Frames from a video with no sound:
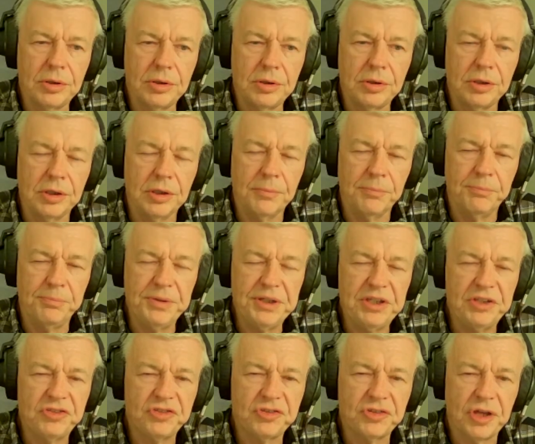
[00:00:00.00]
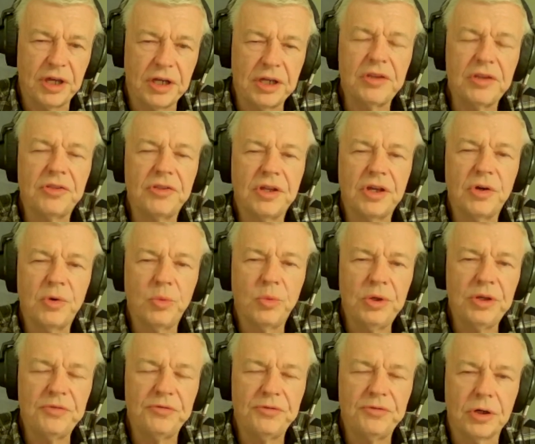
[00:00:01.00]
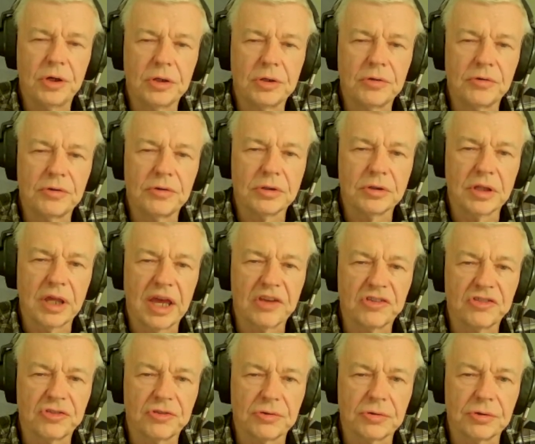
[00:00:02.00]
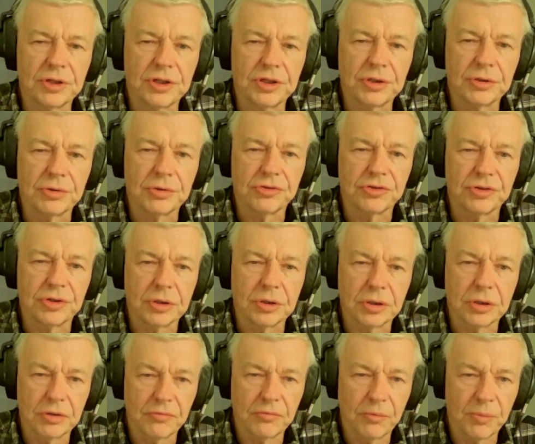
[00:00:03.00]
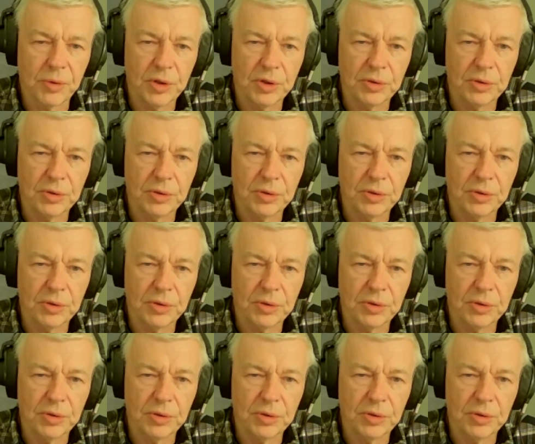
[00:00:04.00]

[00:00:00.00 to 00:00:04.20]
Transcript: it beats anything we've done in the last 30 years in our government.